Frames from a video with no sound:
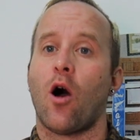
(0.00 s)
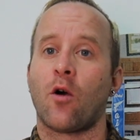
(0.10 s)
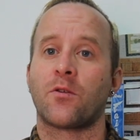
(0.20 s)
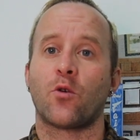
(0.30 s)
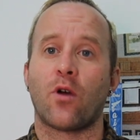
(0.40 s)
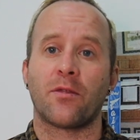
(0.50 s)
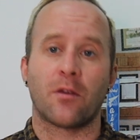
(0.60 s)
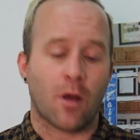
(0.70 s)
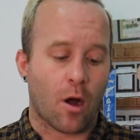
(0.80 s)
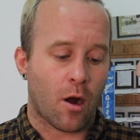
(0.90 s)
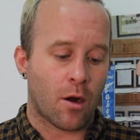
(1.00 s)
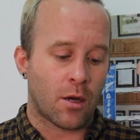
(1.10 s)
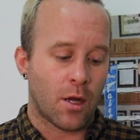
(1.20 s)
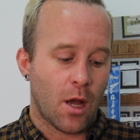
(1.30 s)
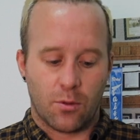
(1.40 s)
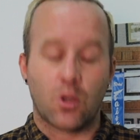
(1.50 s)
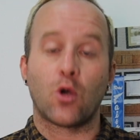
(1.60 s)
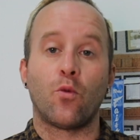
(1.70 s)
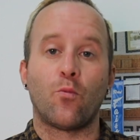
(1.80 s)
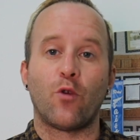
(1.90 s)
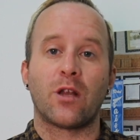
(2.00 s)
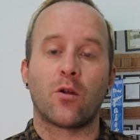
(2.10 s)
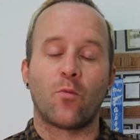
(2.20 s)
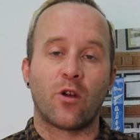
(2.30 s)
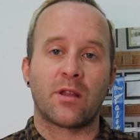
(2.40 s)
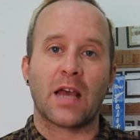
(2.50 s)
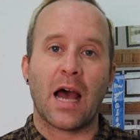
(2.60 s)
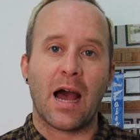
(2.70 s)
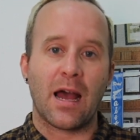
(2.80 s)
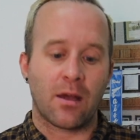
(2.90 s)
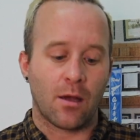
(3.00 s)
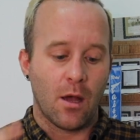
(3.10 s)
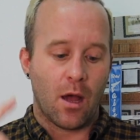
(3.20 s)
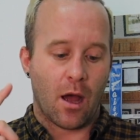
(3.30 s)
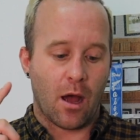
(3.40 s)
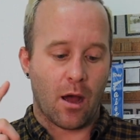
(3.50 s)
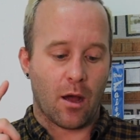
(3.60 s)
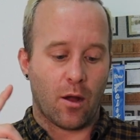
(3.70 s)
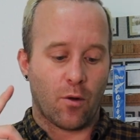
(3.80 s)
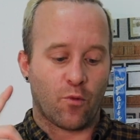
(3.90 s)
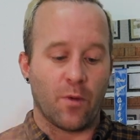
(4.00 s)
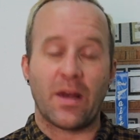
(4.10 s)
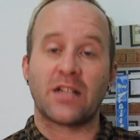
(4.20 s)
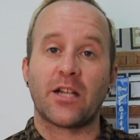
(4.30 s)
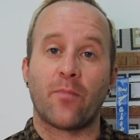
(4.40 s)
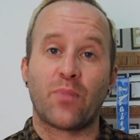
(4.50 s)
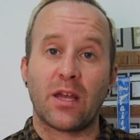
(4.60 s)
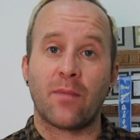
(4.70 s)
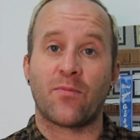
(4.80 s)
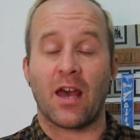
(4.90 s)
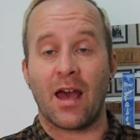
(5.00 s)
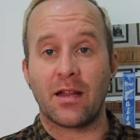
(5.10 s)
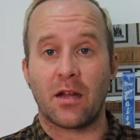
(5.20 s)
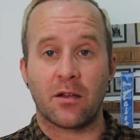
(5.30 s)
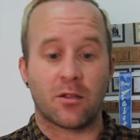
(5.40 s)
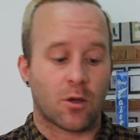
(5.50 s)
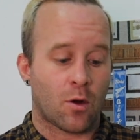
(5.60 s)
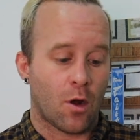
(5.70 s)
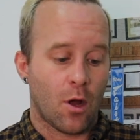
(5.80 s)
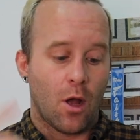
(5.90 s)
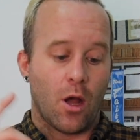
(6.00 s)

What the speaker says: Also on the card, Tomb winner Muay Thai, Ramesh Habib, the Headhunter,